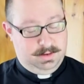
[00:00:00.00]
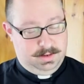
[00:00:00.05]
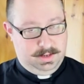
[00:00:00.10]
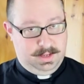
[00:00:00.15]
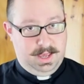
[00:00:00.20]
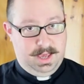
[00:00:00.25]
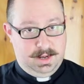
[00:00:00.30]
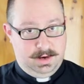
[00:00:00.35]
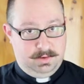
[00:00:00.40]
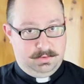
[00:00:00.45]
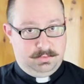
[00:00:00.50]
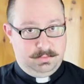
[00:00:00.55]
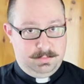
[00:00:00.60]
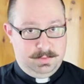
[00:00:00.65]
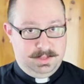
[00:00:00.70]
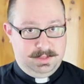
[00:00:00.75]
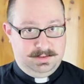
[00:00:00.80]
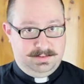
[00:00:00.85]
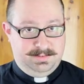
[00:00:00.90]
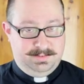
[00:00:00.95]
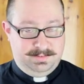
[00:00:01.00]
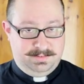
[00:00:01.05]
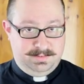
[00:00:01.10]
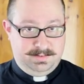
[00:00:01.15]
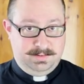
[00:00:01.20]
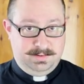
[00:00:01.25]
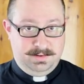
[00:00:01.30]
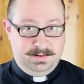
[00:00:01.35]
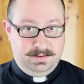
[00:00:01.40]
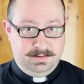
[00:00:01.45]
again, assuming this
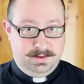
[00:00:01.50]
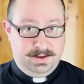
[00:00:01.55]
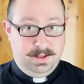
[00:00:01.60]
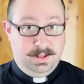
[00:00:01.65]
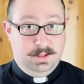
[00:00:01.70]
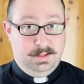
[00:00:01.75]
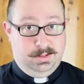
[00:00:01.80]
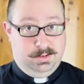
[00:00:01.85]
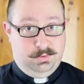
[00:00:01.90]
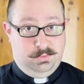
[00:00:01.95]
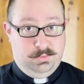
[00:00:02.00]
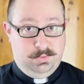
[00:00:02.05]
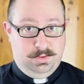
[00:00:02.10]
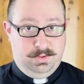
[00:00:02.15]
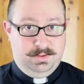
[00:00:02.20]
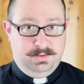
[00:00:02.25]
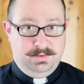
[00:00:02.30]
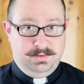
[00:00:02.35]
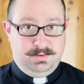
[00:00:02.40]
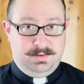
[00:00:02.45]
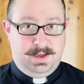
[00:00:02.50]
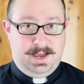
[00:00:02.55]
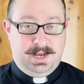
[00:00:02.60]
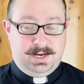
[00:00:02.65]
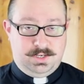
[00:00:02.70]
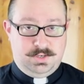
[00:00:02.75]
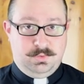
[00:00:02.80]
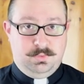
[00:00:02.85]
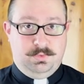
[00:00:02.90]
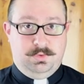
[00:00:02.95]
is a literal,
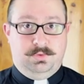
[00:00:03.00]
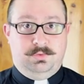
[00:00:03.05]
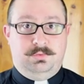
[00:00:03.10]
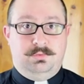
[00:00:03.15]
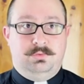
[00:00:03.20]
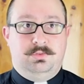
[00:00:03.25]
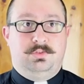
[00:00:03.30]
actual,